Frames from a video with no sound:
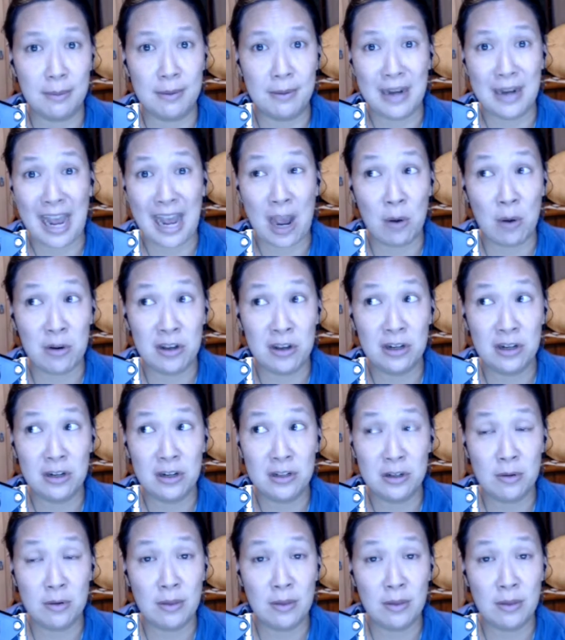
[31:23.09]
But how are you going
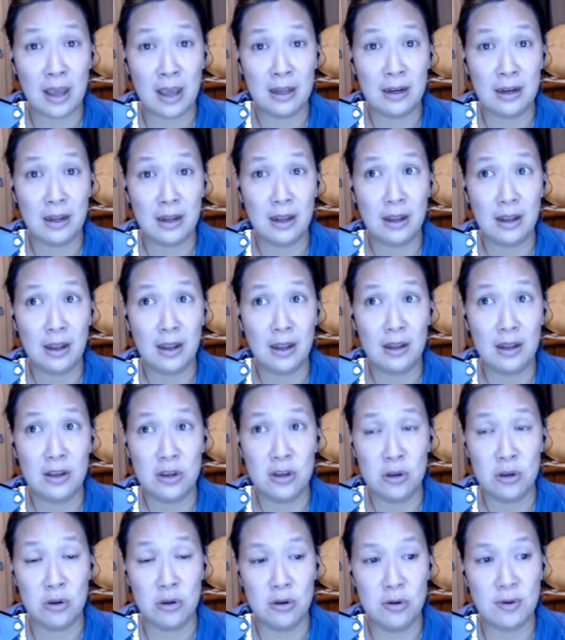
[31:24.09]
to do that?
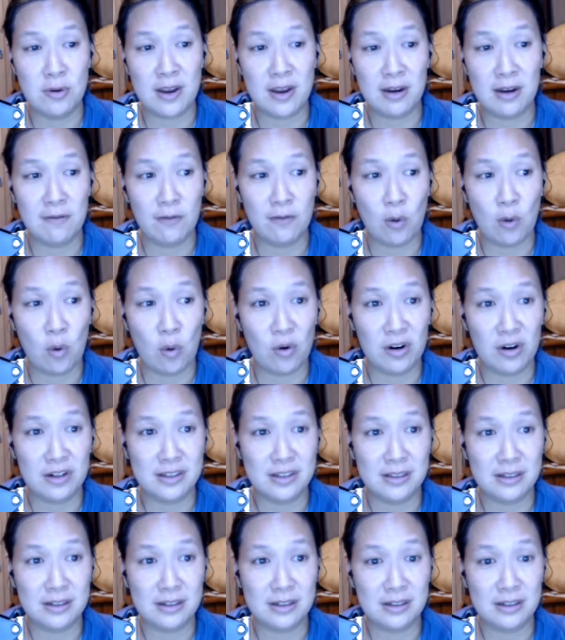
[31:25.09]
You can, of
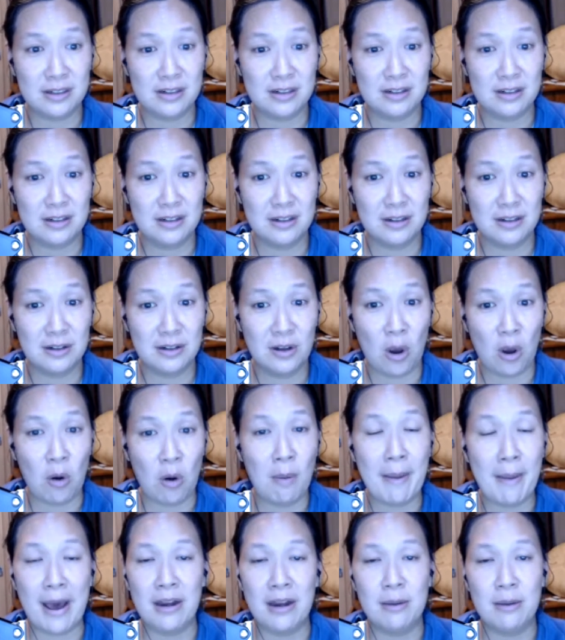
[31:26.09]
course, go
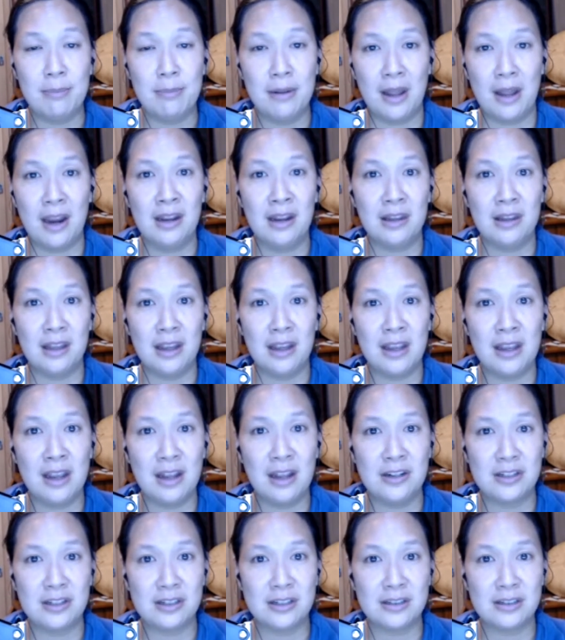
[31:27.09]
about it blindly
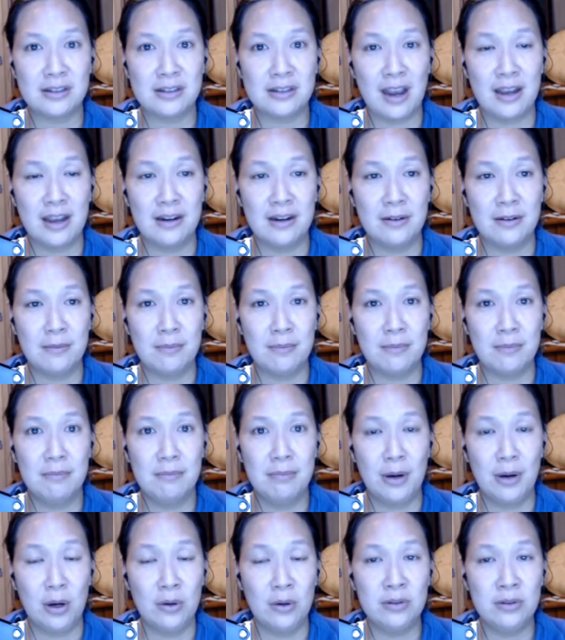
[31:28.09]
and just kind of
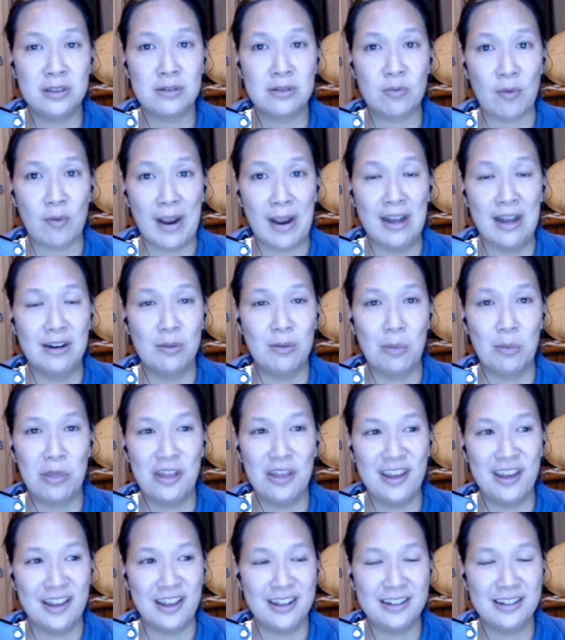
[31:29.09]
post random
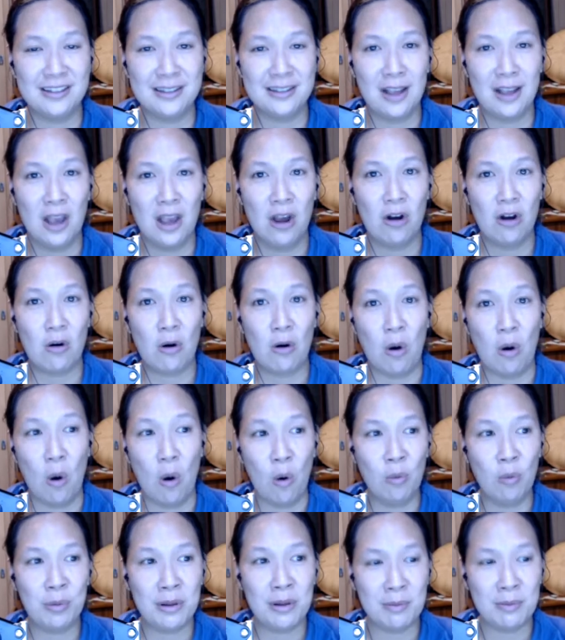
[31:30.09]
things, or
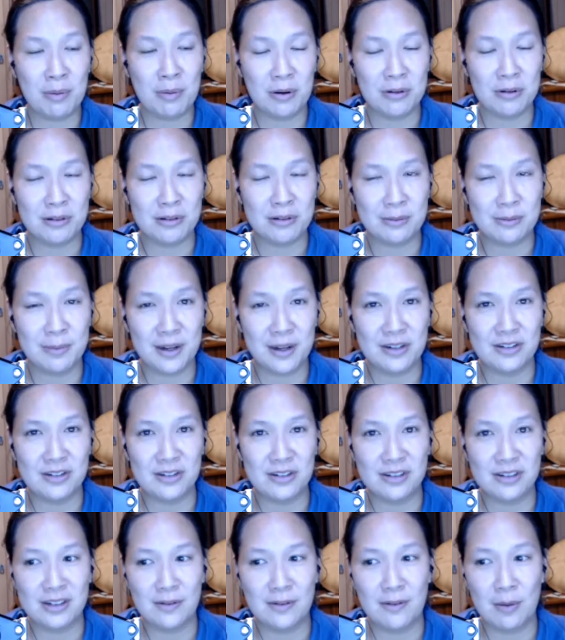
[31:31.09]
only post
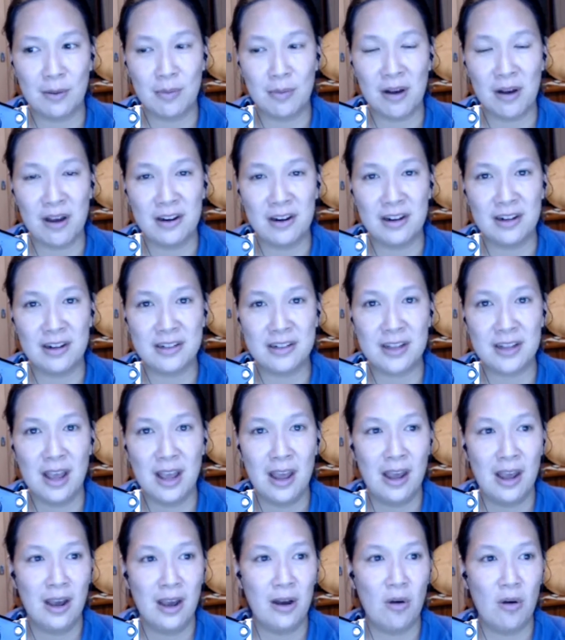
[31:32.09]
pictures of your product,
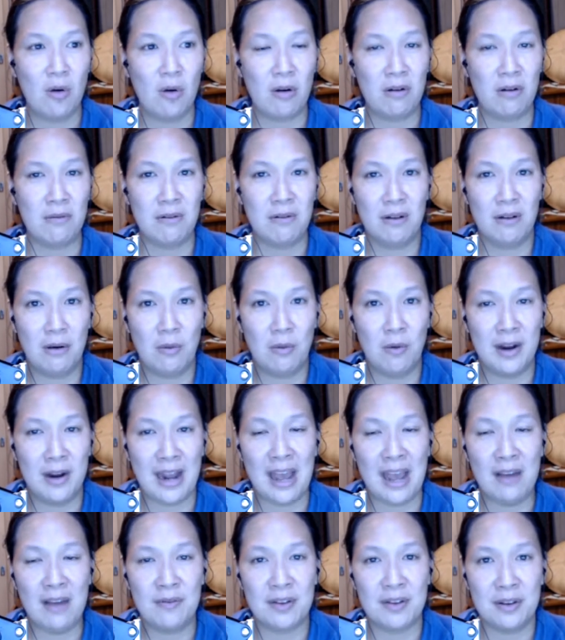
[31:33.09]
or what
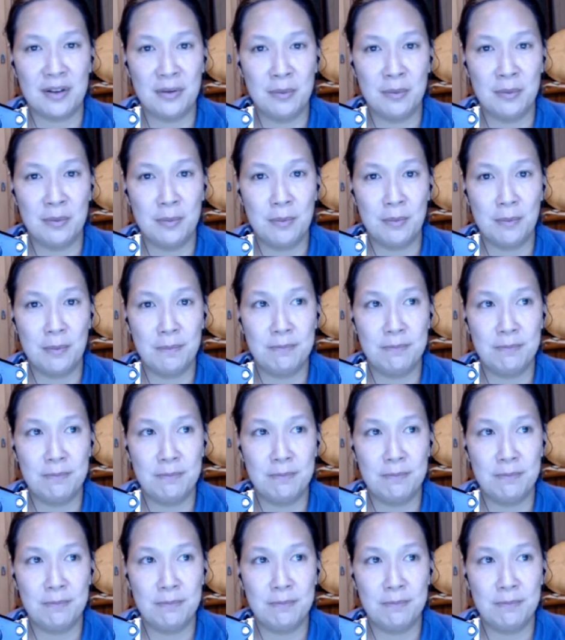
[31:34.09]
have you.